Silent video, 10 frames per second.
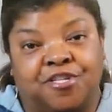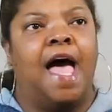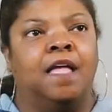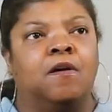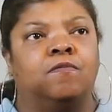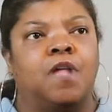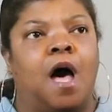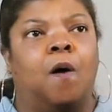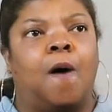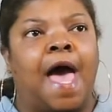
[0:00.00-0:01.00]
I don't
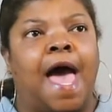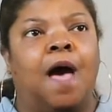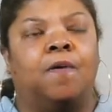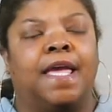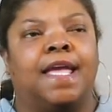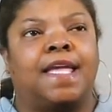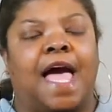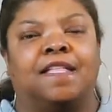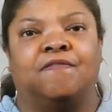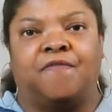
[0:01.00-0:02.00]
know how it
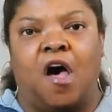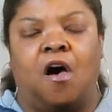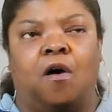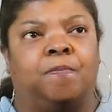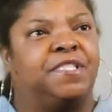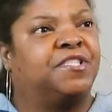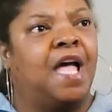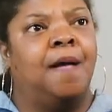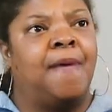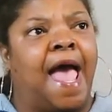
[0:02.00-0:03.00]
got involved, but
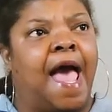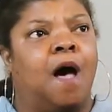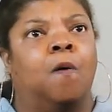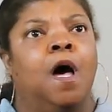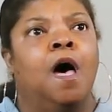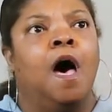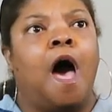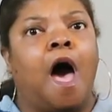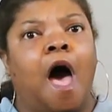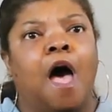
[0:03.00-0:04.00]
somehow
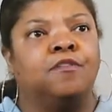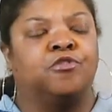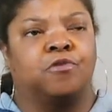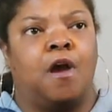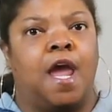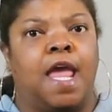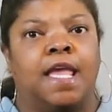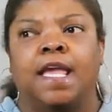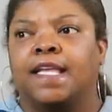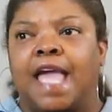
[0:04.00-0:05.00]

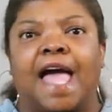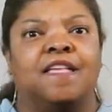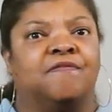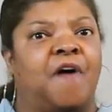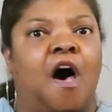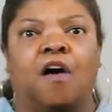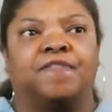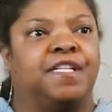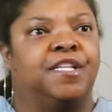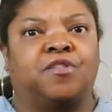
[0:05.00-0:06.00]
Andrei got
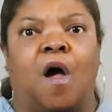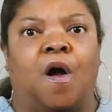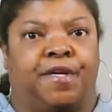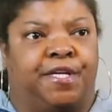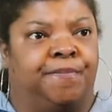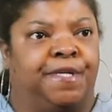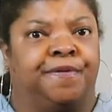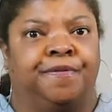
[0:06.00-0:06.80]
involved in this argument.